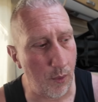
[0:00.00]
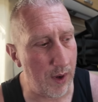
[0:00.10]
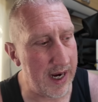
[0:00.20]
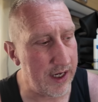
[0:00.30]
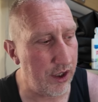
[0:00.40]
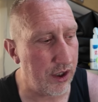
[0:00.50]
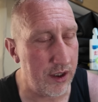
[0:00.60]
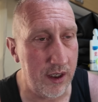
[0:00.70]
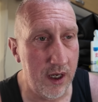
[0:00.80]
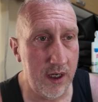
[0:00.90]
where you
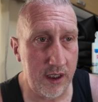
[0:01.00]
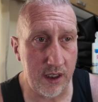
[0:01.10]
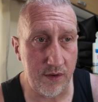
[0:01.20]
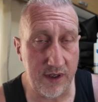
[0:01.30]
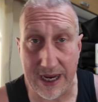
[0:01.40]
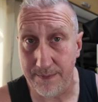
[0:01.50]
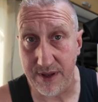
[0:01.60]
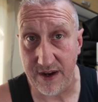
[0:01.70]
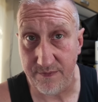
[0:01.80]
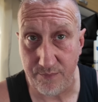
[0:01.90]
can camp
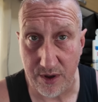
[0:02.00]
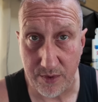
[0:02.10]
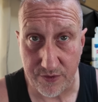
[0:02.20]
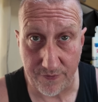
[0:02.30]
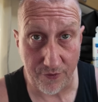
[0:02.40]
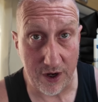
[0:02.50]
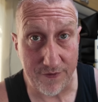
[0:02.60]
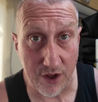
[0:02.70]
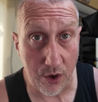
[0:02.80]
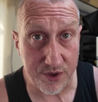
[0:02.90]
there pretty much for free
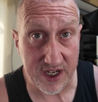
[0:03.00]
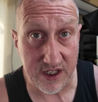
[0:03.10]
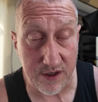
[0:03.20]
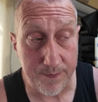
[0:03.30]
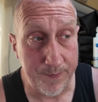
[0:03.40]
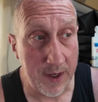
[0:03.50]
for the whole season,